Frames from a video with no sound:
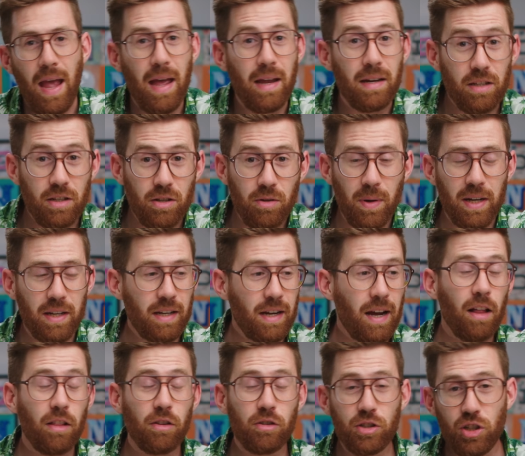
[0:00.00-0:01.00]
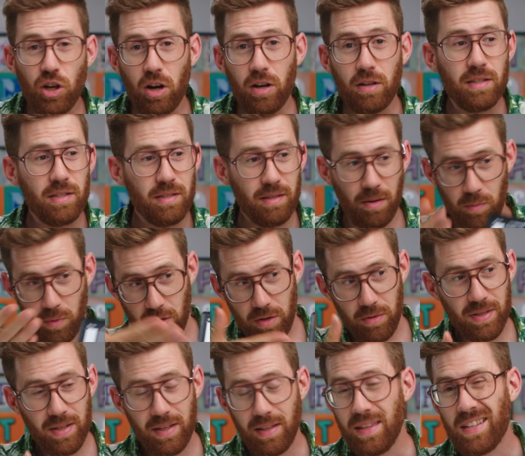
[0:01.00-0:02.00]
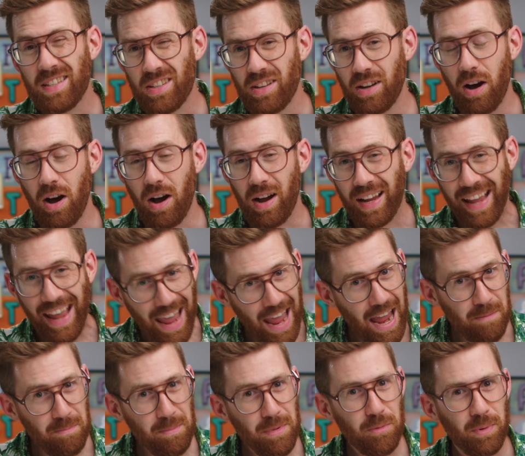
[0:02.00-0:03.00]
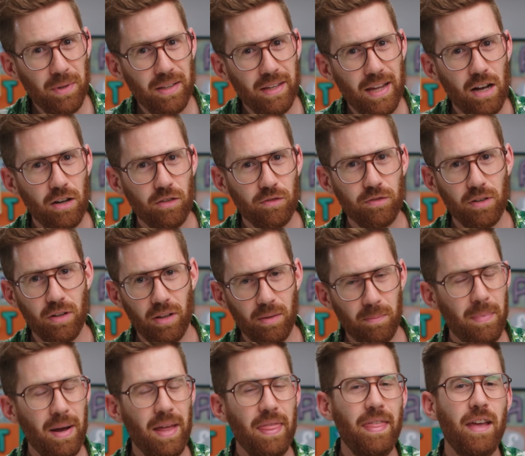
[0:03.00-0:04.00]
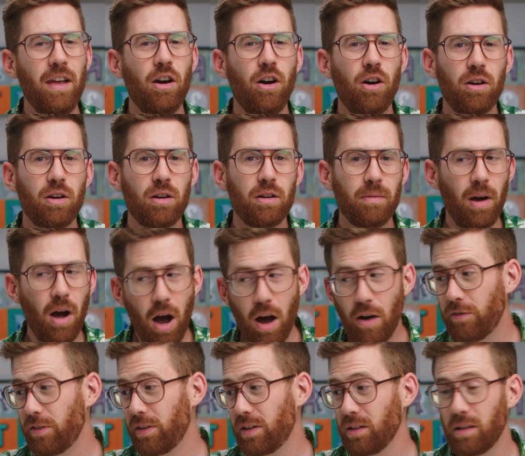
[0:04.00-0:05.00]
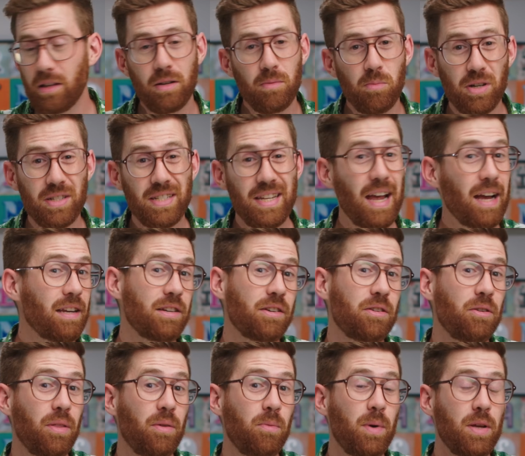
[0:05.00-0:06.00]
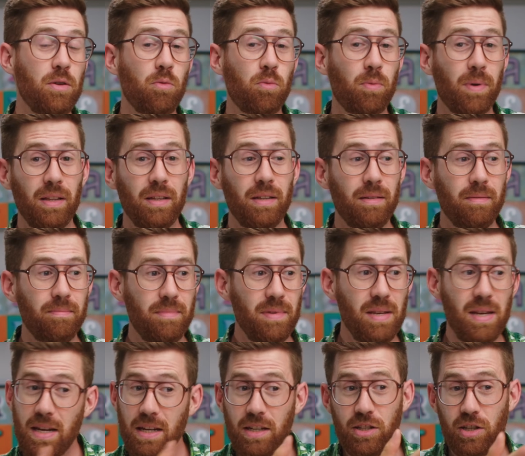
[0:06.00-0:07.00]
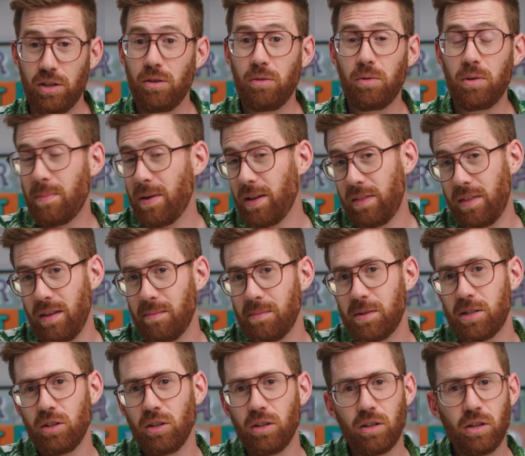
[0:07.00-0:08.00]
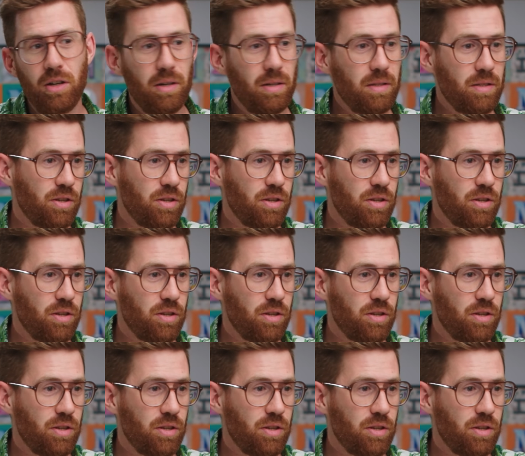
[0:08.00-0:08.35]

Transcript: And you know what, color charts that we're using in this can be really helpful, but they are often a little more technical than what you really need to do to make the image look good.